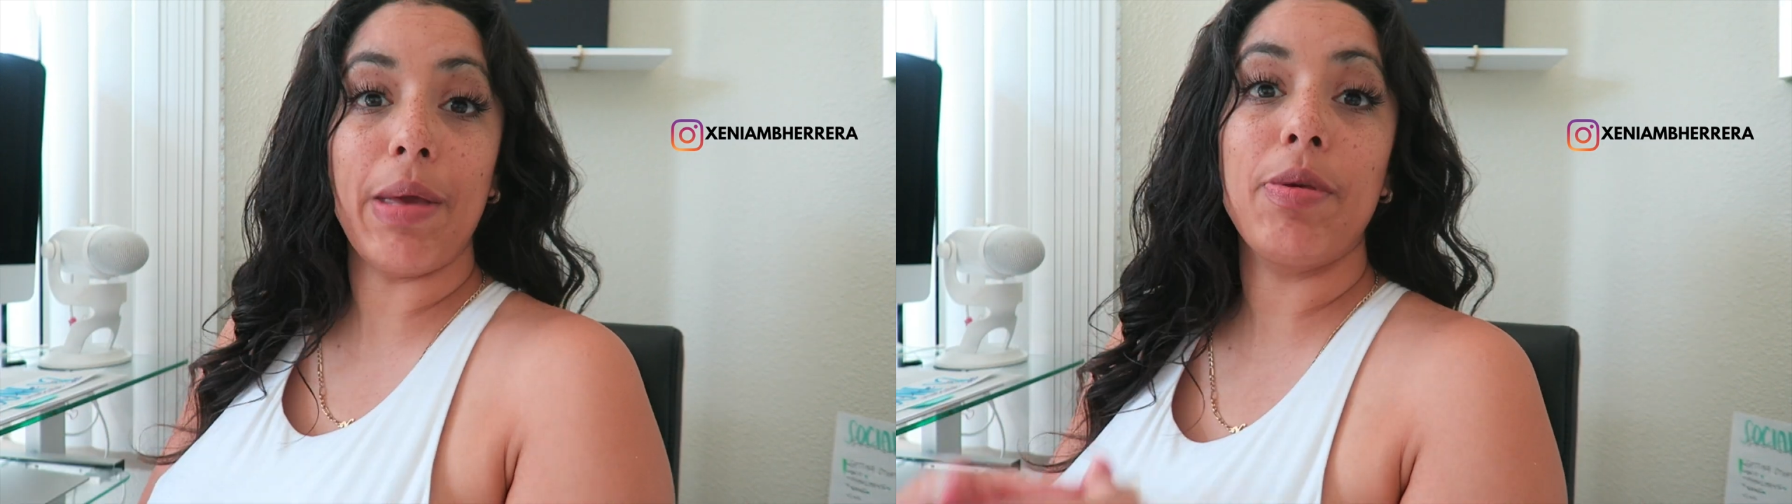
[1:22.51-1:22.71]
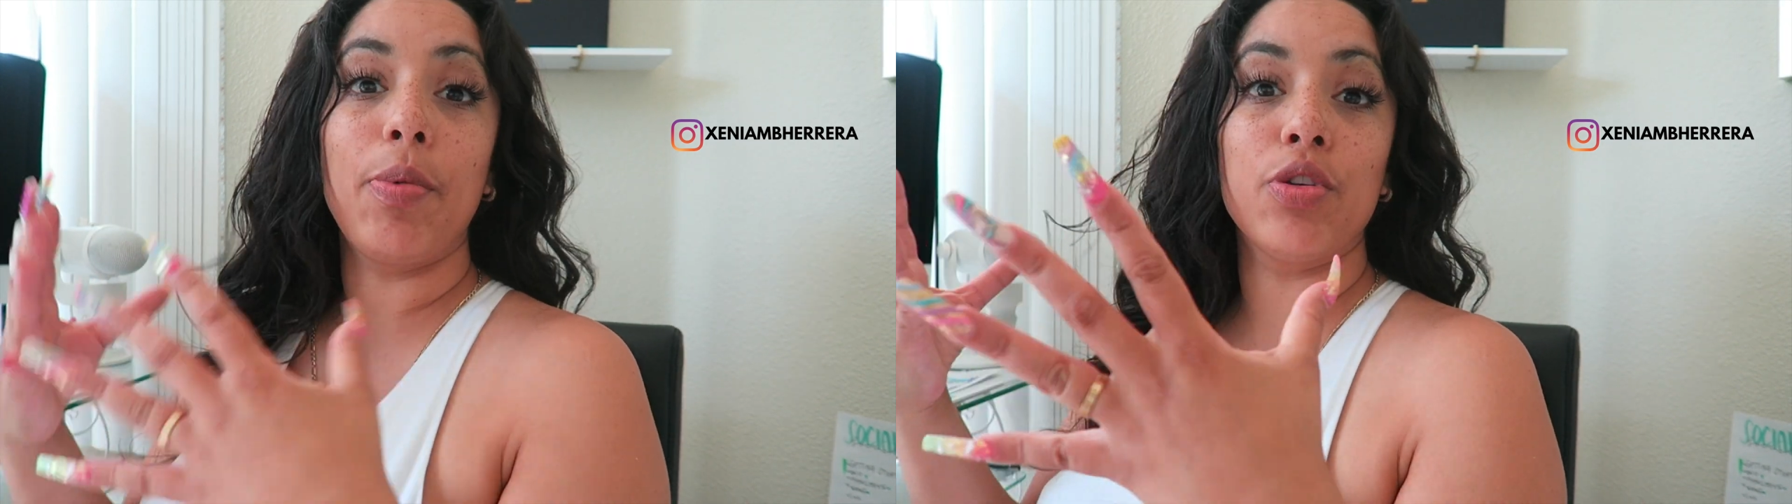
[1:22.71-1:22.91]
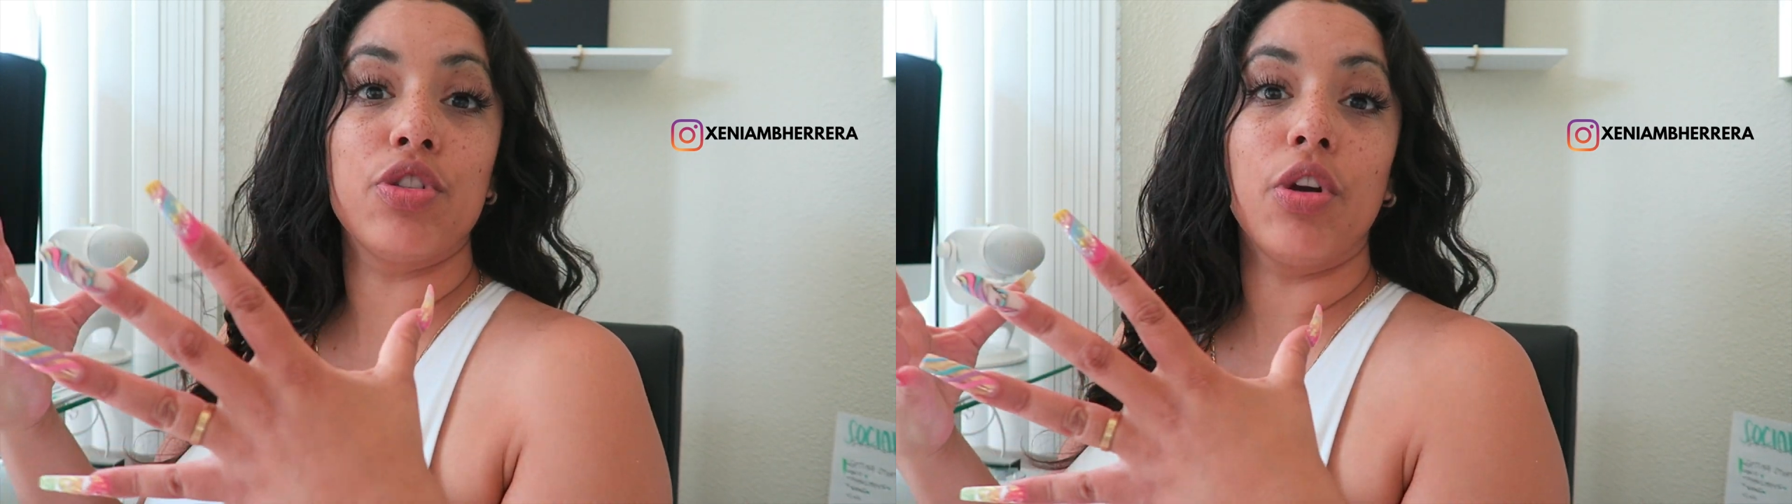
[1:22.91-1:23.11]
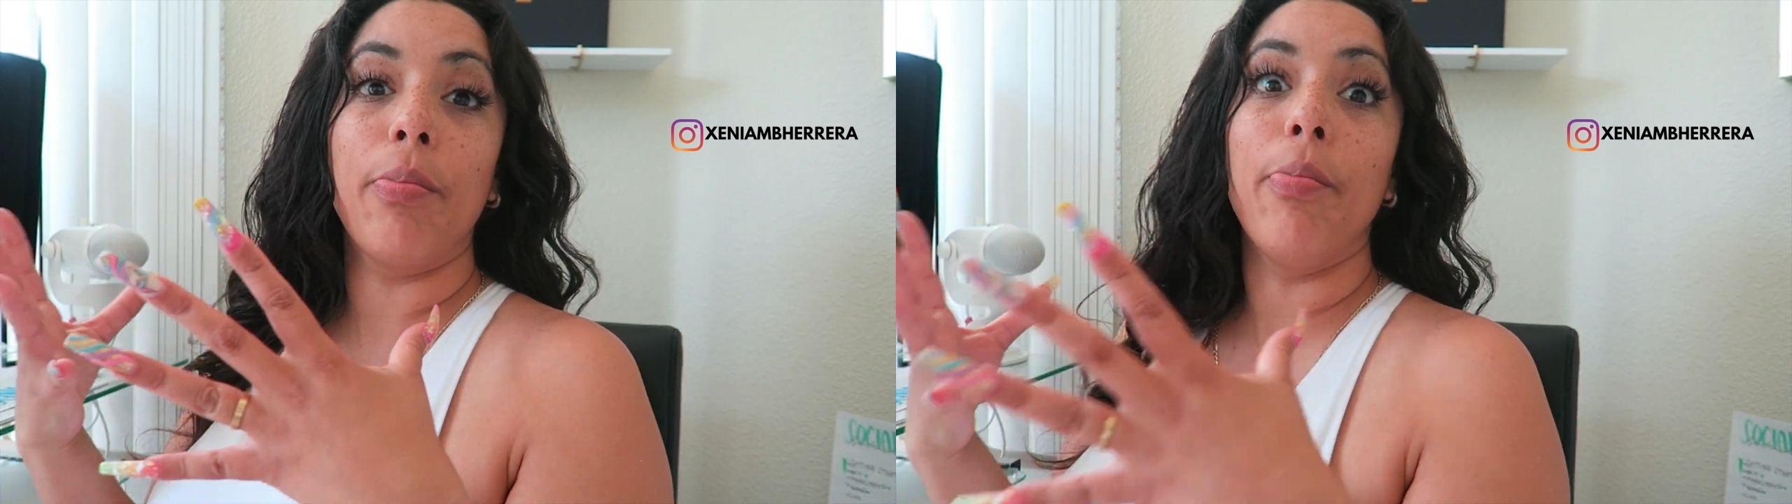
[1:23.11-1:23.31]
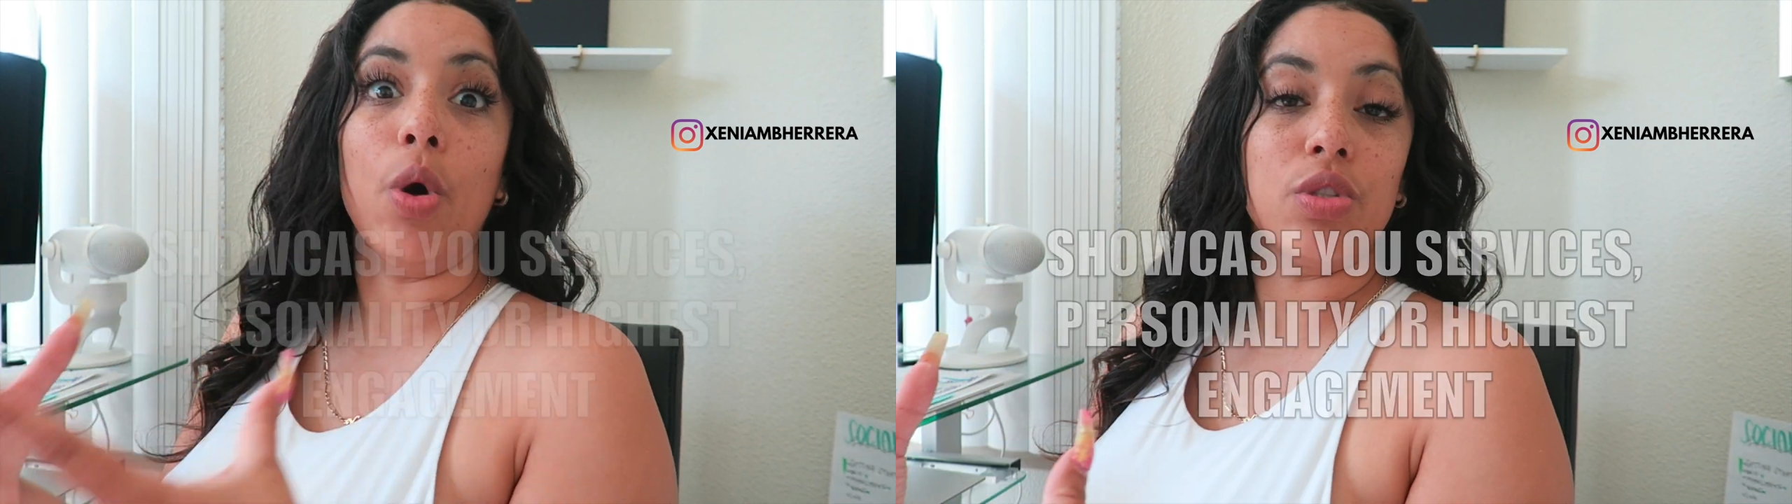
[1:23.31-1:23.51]
maybe post your
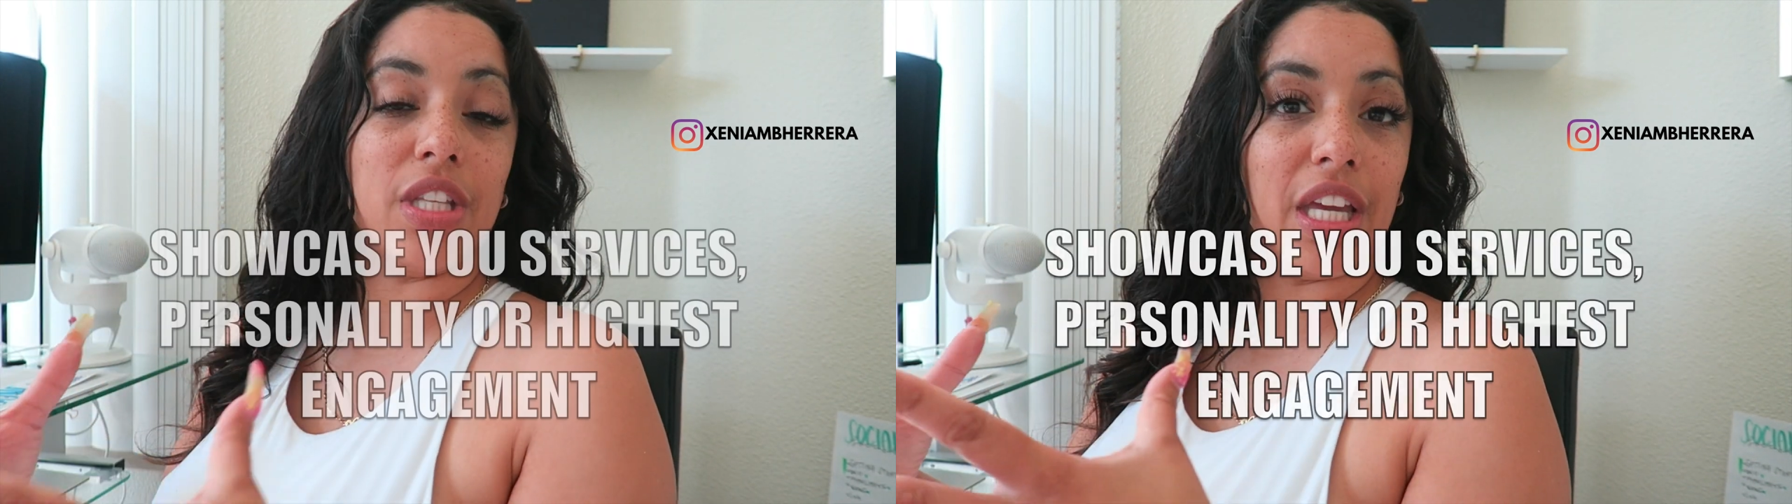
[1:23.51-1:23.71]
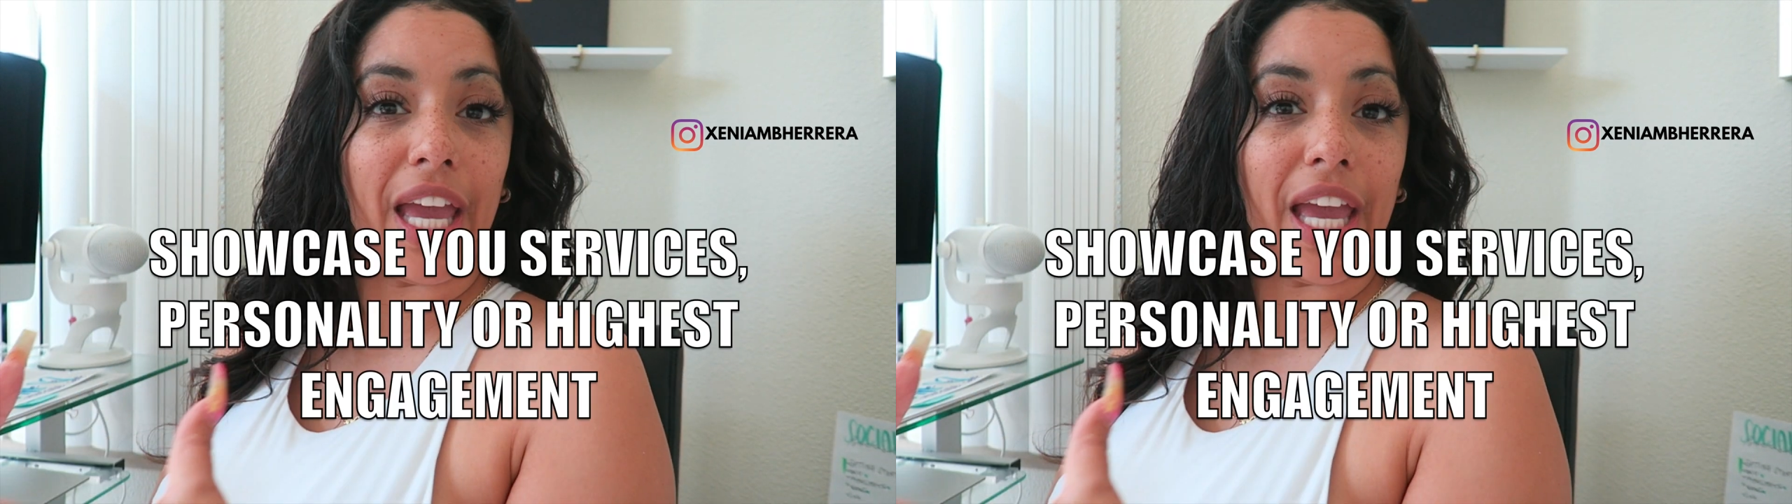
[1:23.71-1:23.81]
most